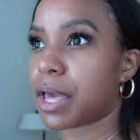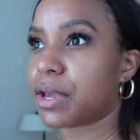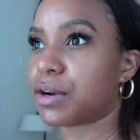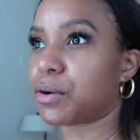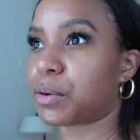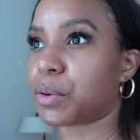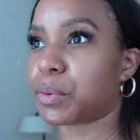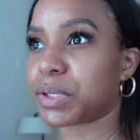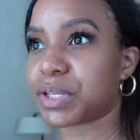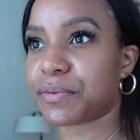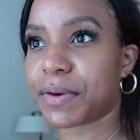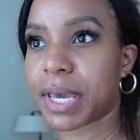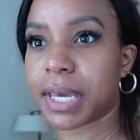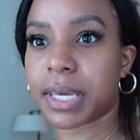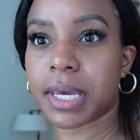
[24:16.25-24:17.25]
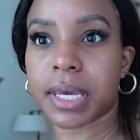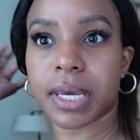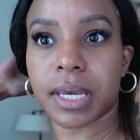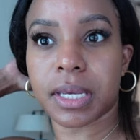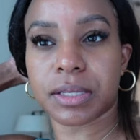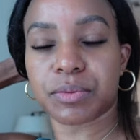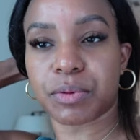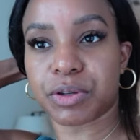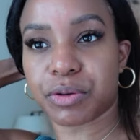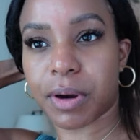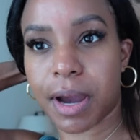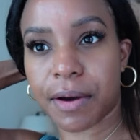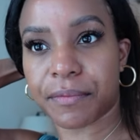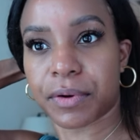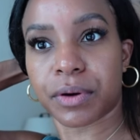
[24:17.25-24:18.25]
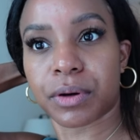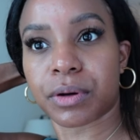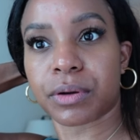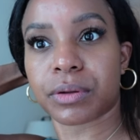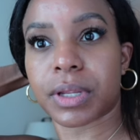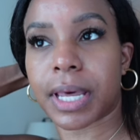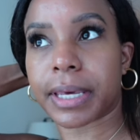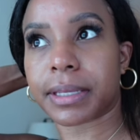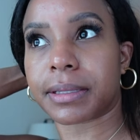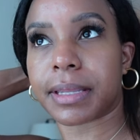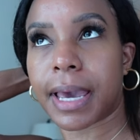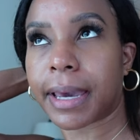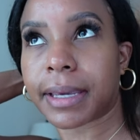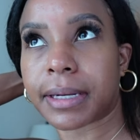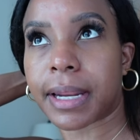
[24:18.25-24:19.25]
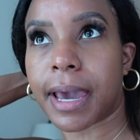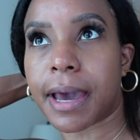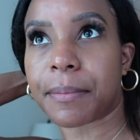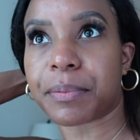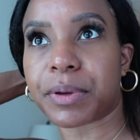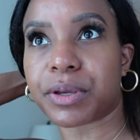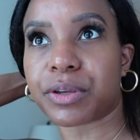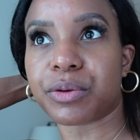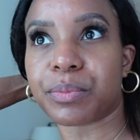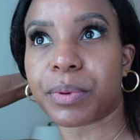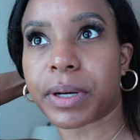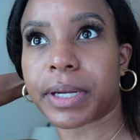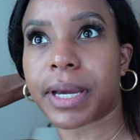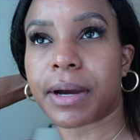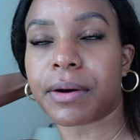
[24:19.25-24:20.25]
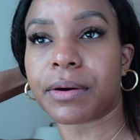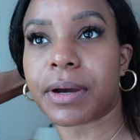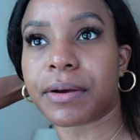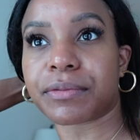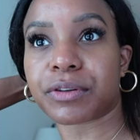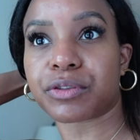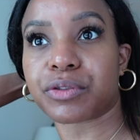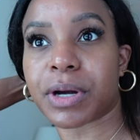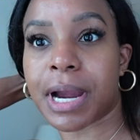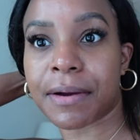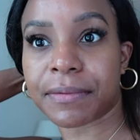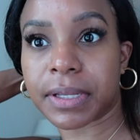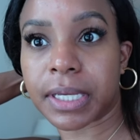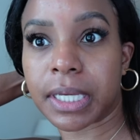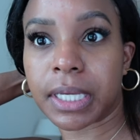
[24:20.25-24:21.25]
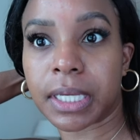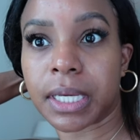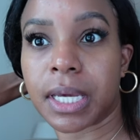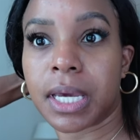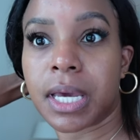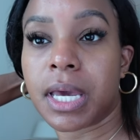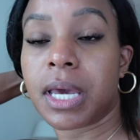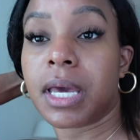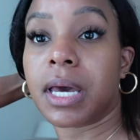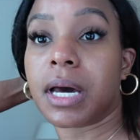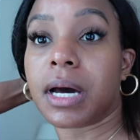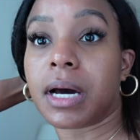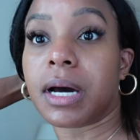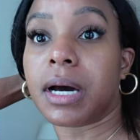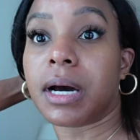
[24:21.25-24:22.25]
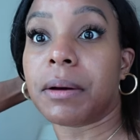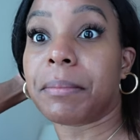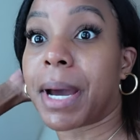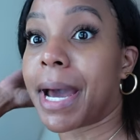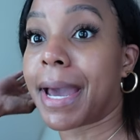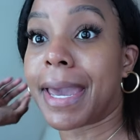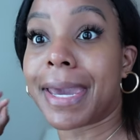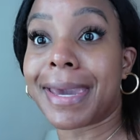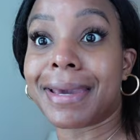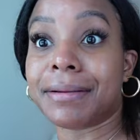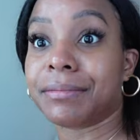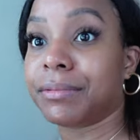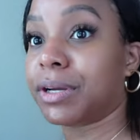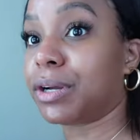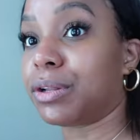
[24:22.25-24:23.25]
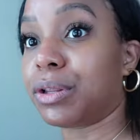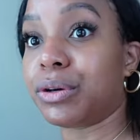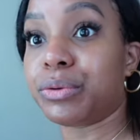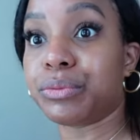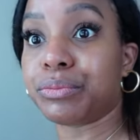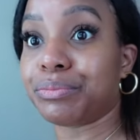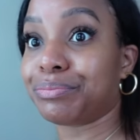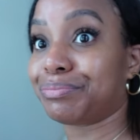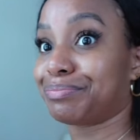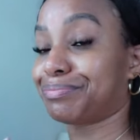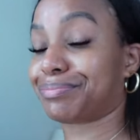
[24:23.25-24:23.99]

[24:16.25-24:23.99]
you know, we went to Vegas, we traveled, like that can happen. You break out after traveling. Um, I ate gluten,